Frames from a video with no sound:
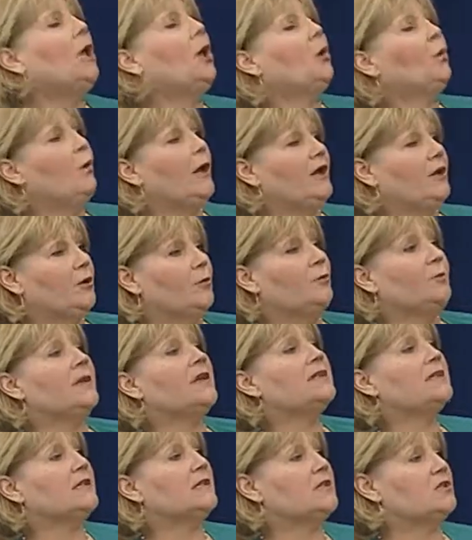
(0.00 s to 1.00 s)
when your
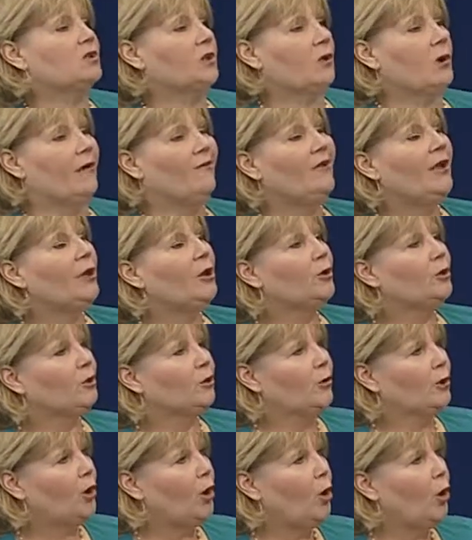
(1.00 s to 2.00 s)
business took off, you
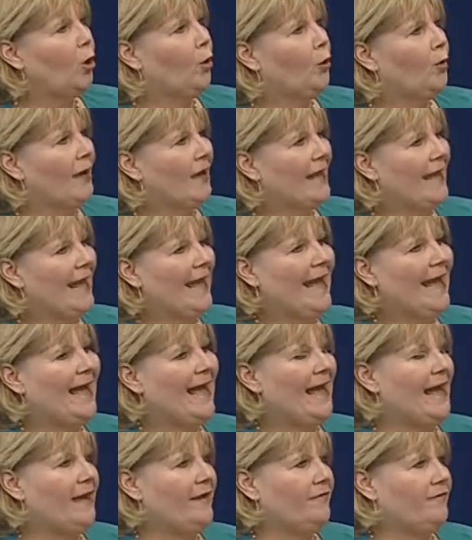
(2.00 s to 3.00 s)
would already
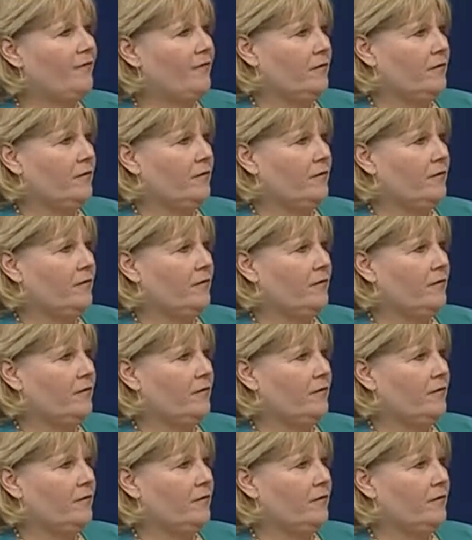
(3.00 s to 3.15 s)
have